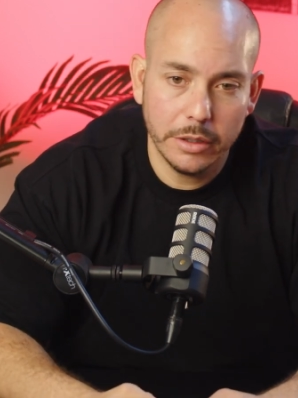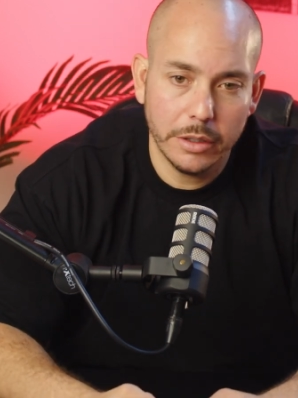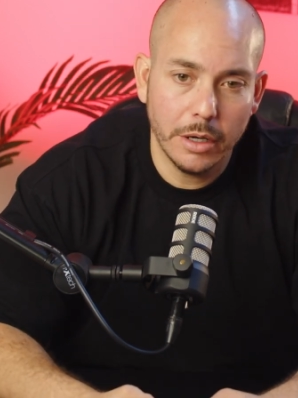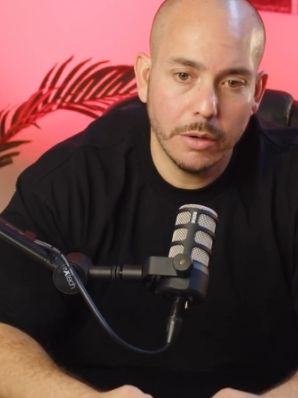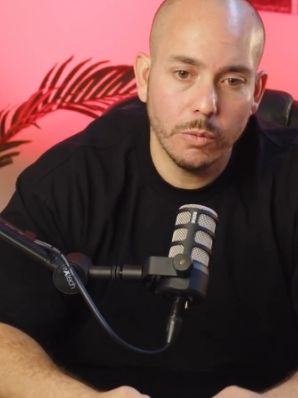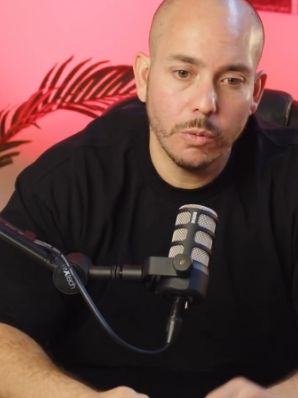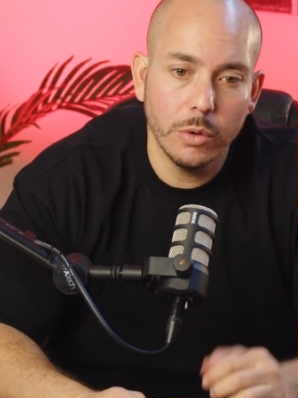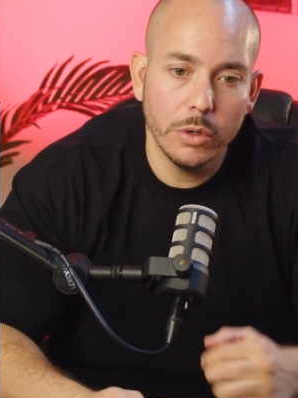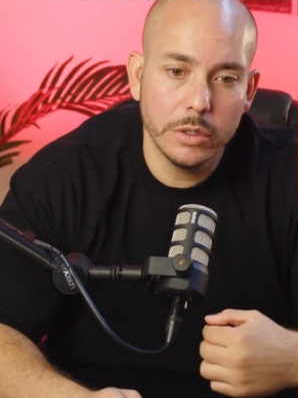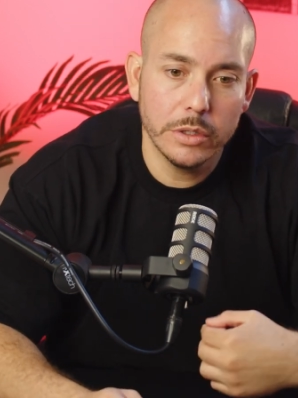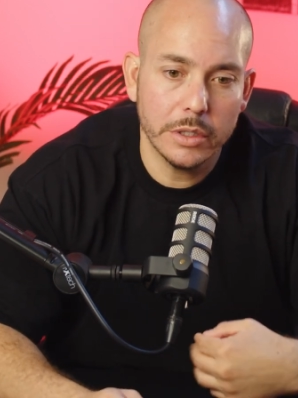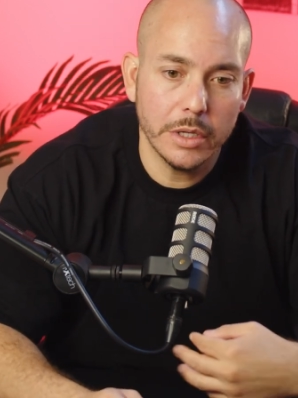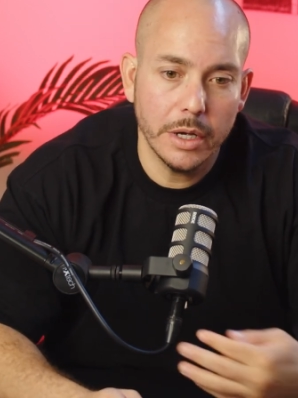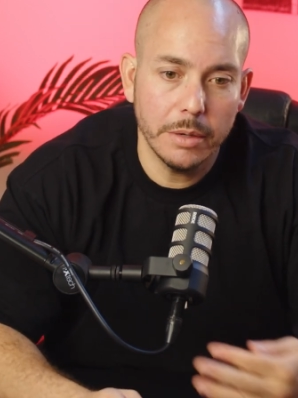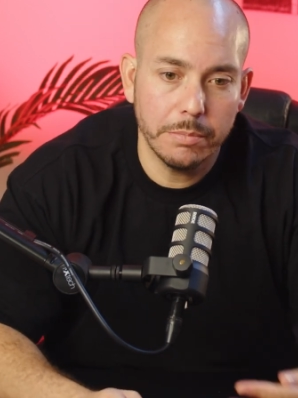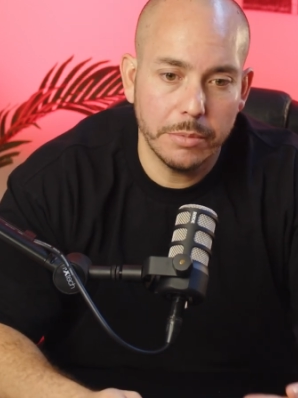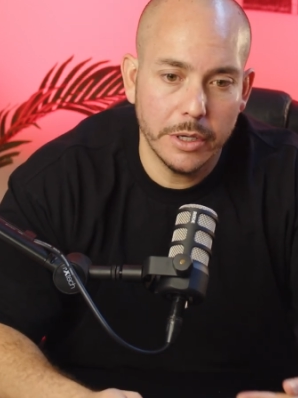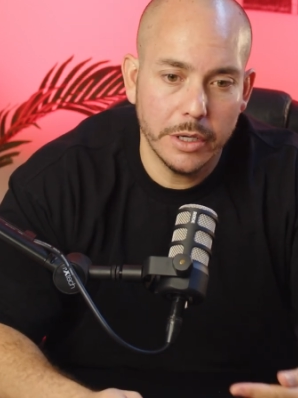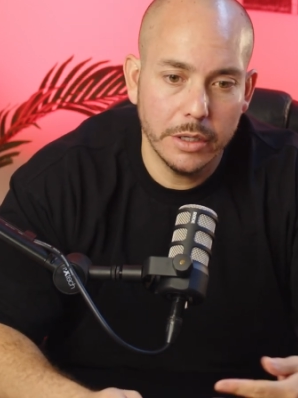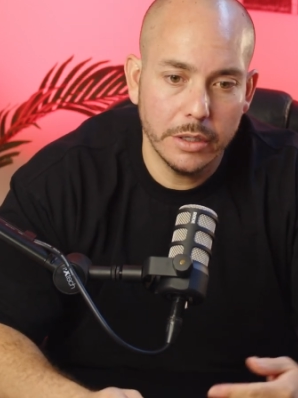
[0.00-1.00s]
then we'll
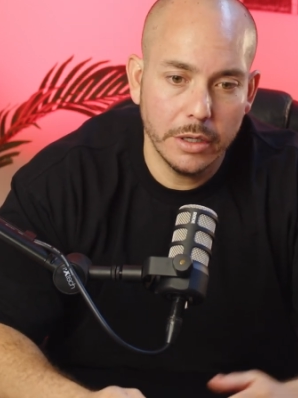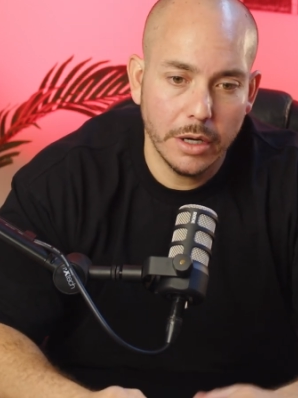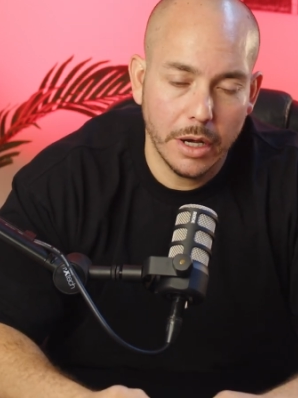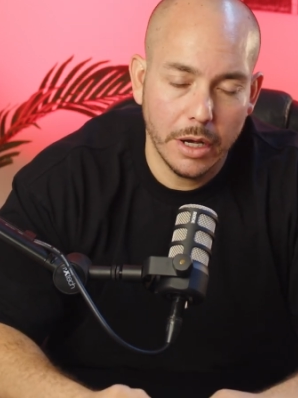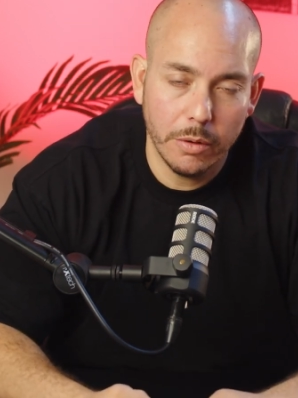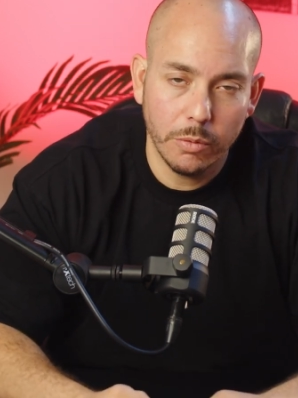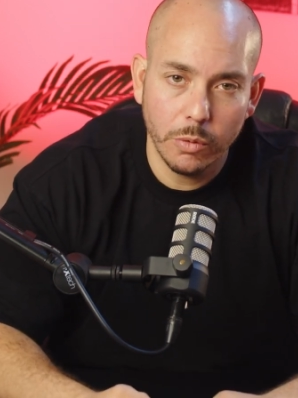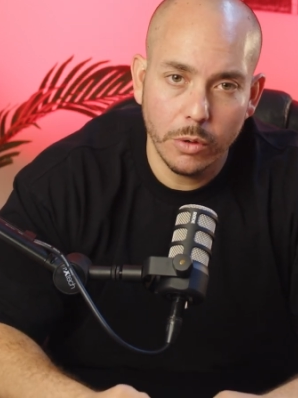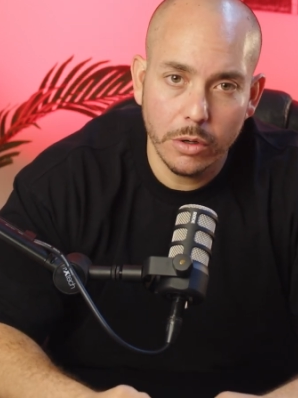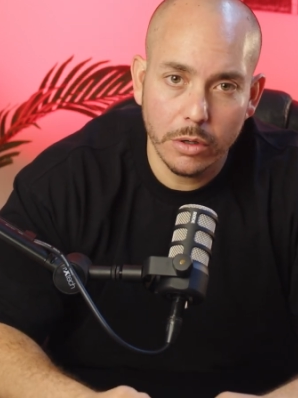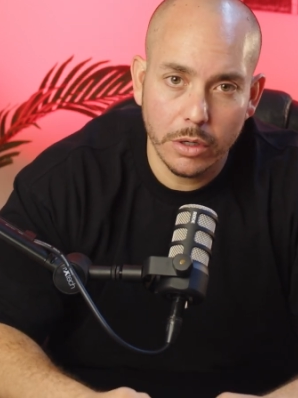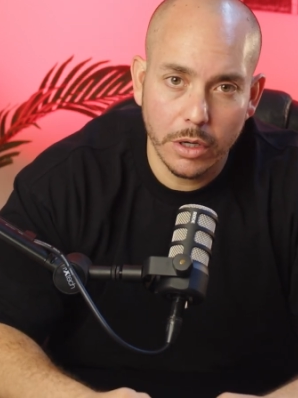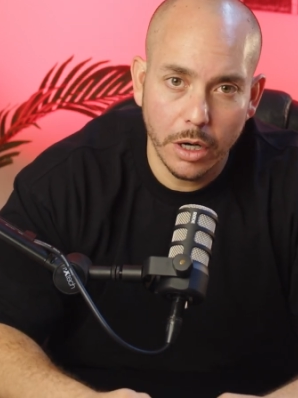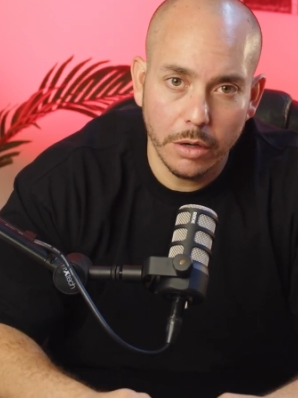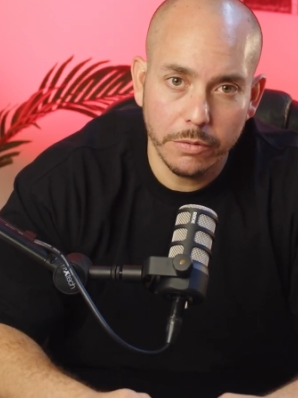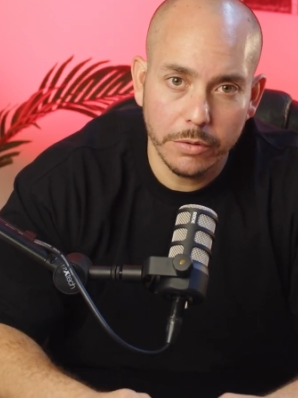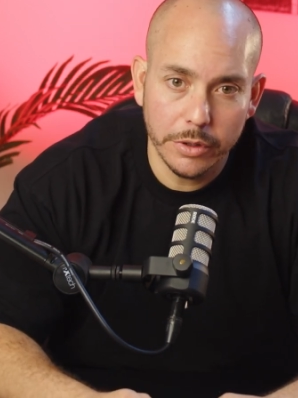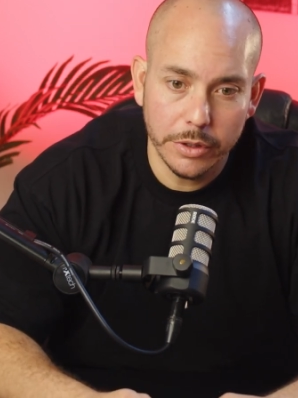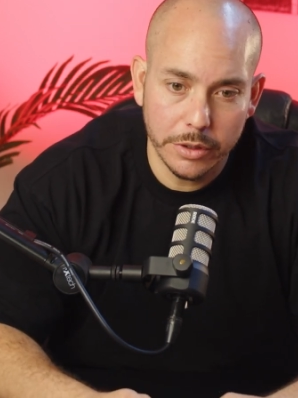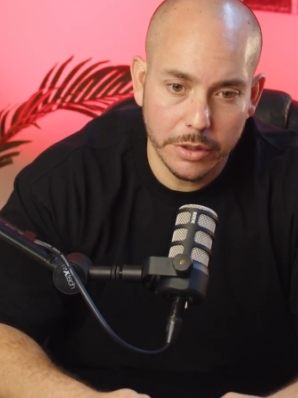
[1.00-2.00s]
step in and we'll
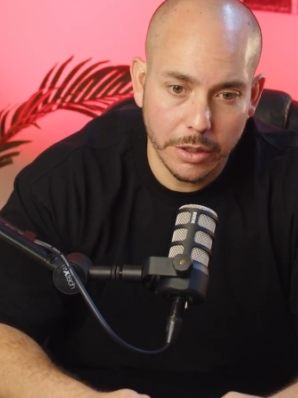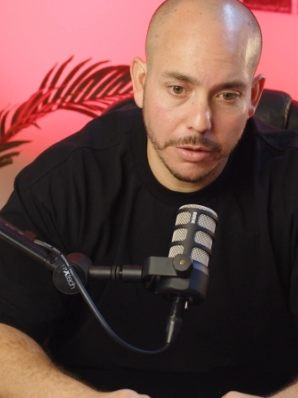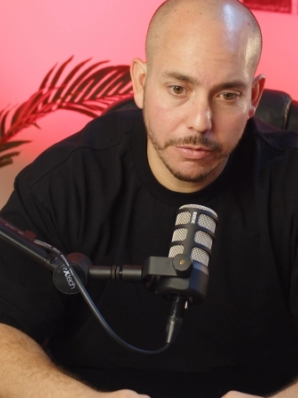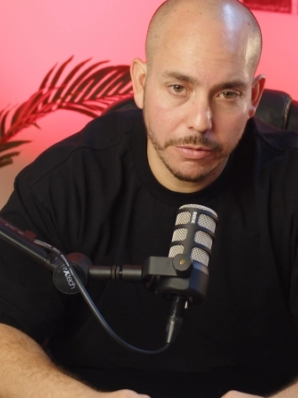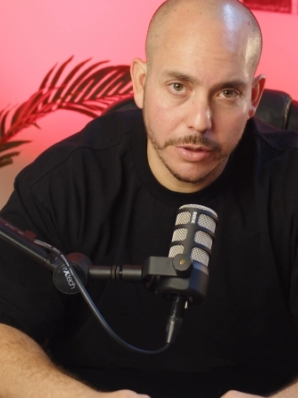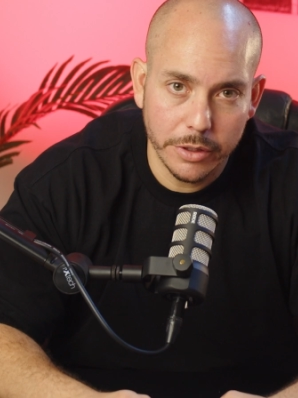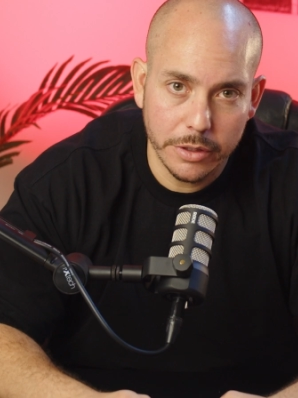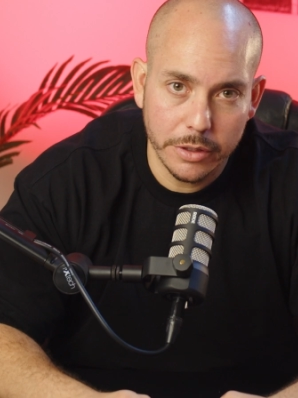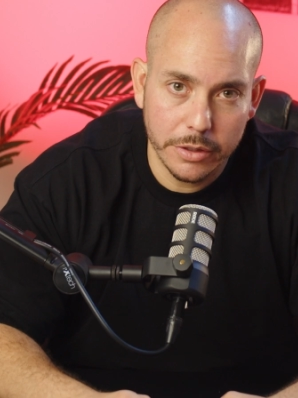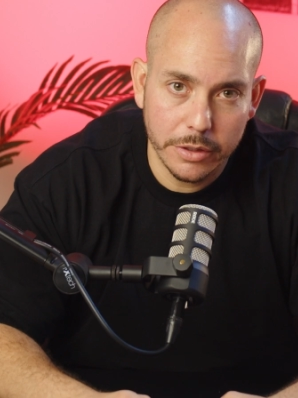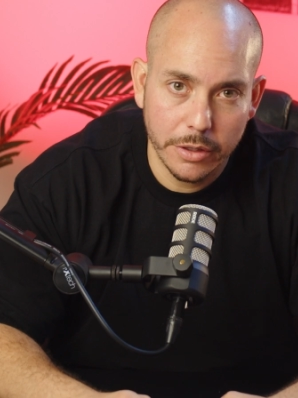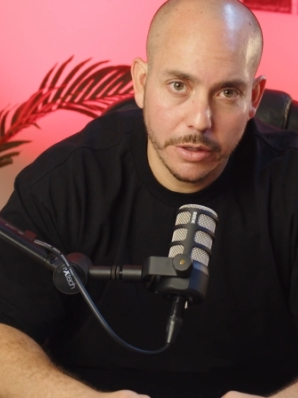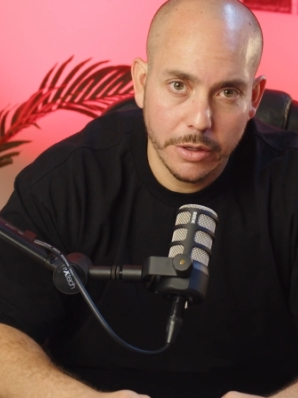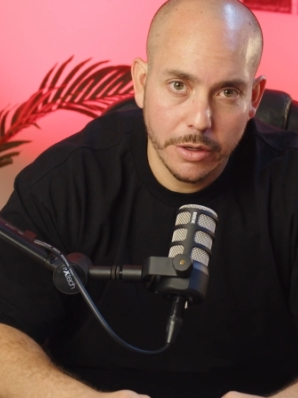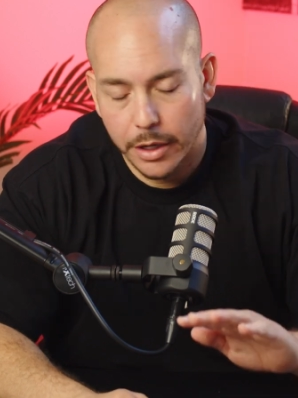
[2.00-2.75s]
cover the difference.